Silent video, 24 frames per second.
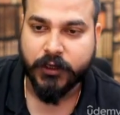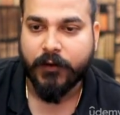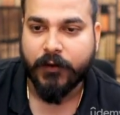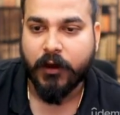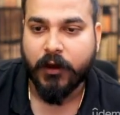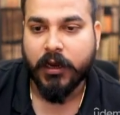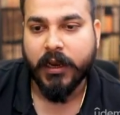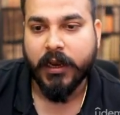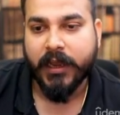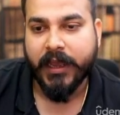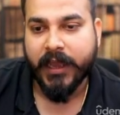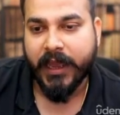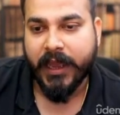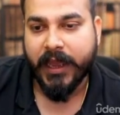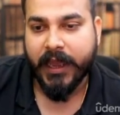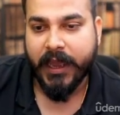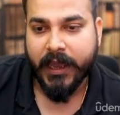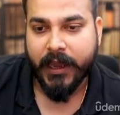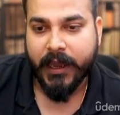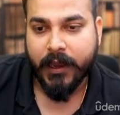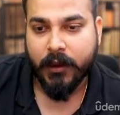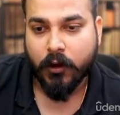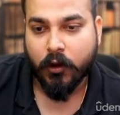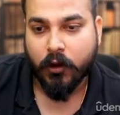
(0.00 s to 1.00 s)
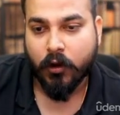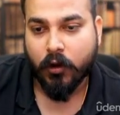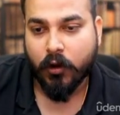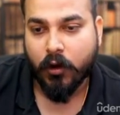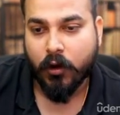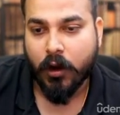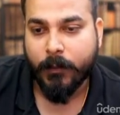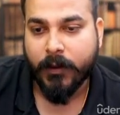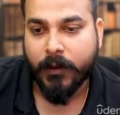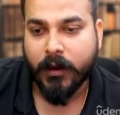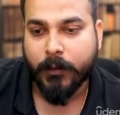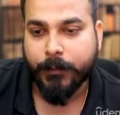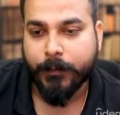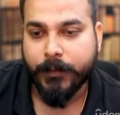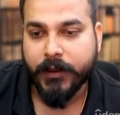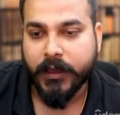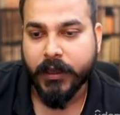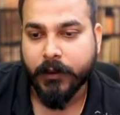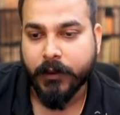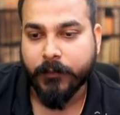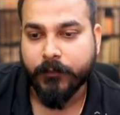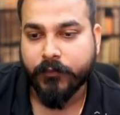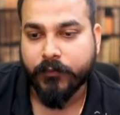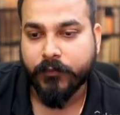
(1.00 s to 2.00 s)
of all, A comma
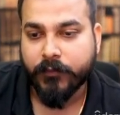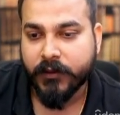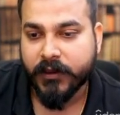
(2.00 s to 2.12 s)
B,